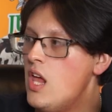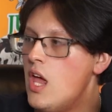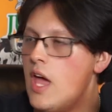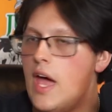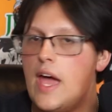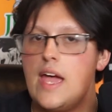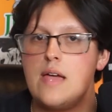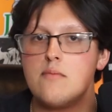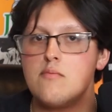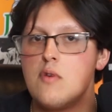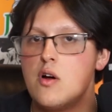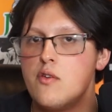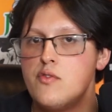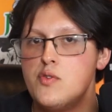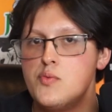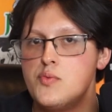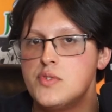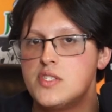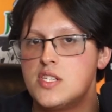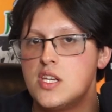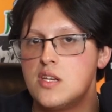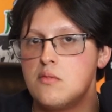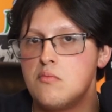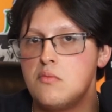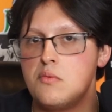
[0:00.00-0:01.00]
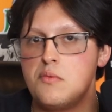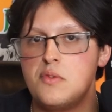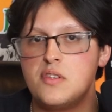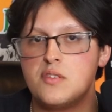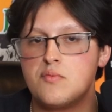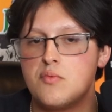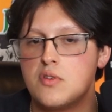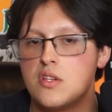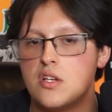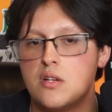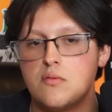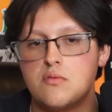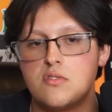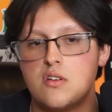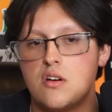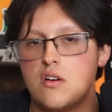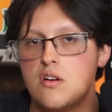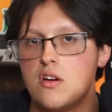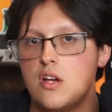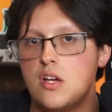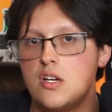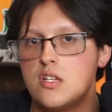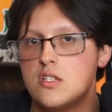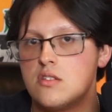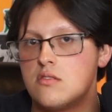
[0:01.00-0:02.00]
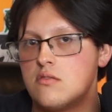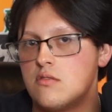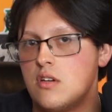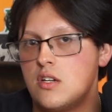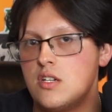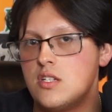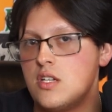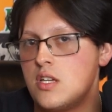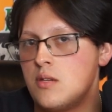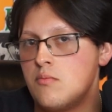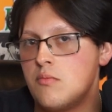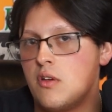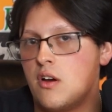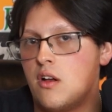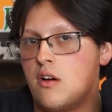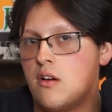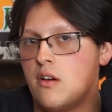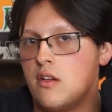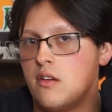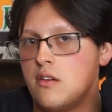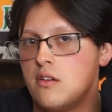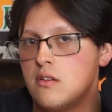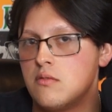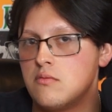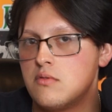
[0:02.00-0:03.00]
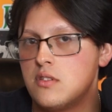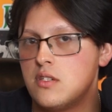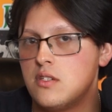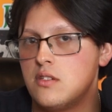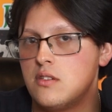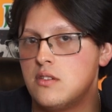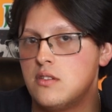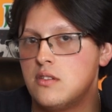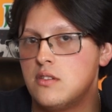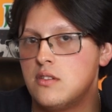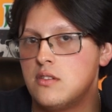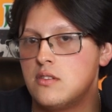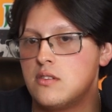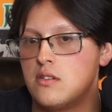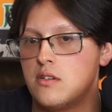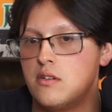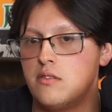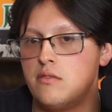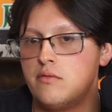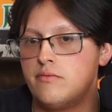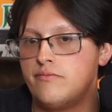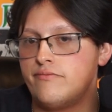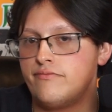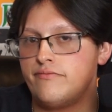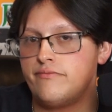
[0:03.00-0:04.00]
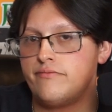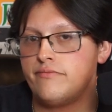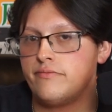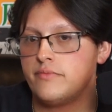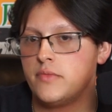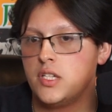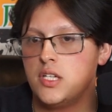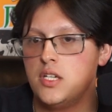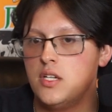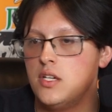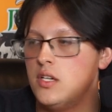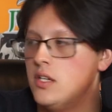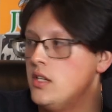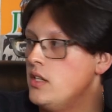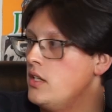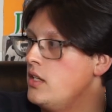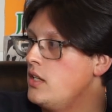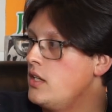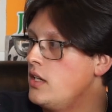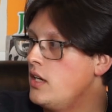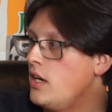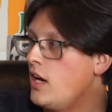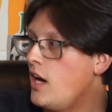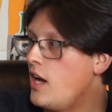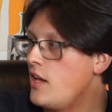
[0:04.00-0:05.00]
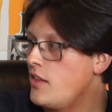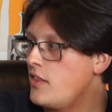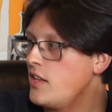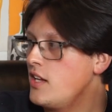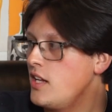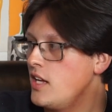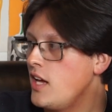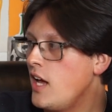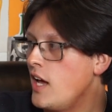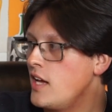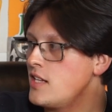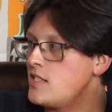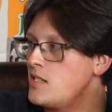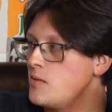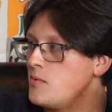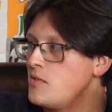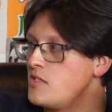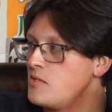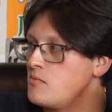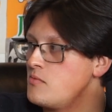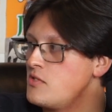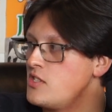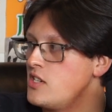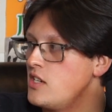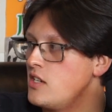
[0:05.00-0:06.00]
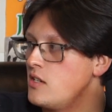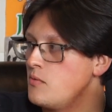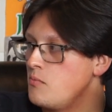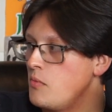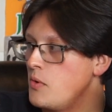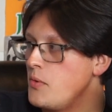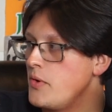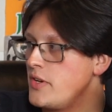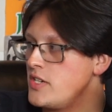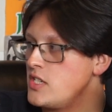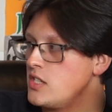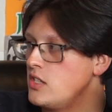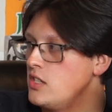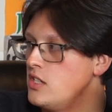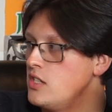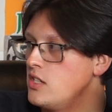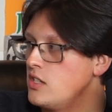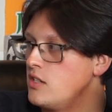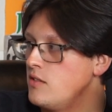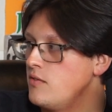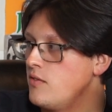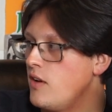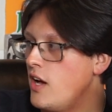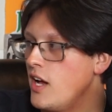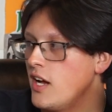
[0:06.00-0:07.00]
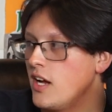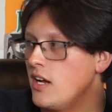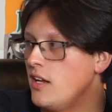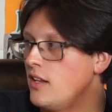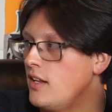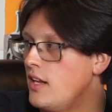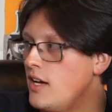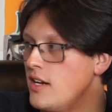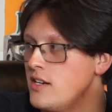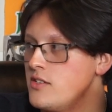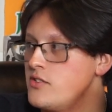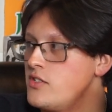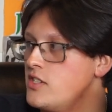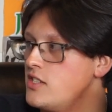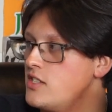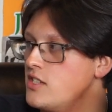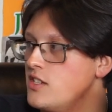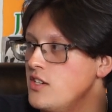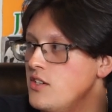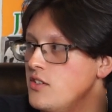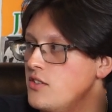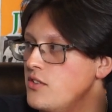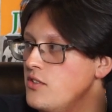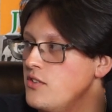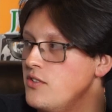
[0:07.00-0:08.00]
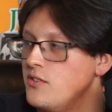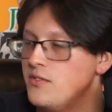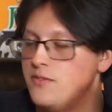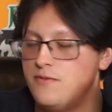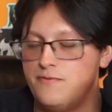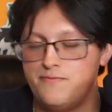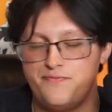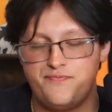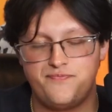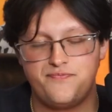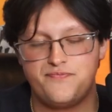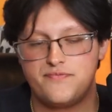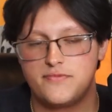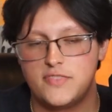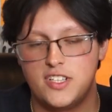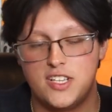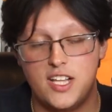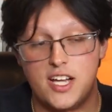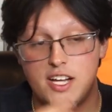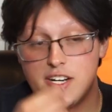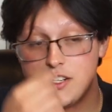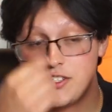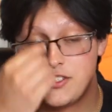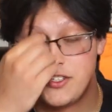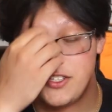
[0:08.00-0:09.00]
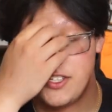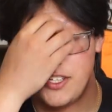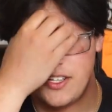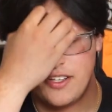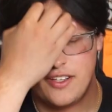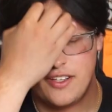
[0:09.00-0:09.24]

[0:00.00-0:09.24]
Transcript: Hey, Mo, if you've been sending me memes, brother, I'm sorry. I just ain't been on it, you know what I'm saying? So, I think he has sent me some shit. Maybe I should look. I got a lot of shit to go through. A lot of shit.